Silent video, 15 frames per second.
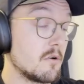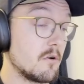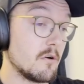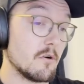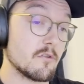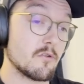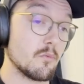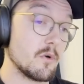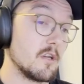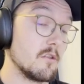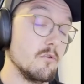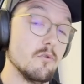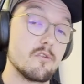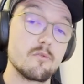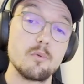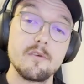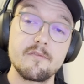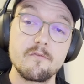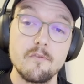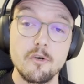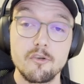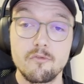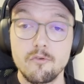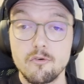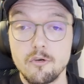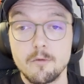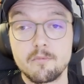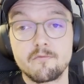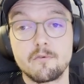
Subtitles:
also when a new Swift version drops,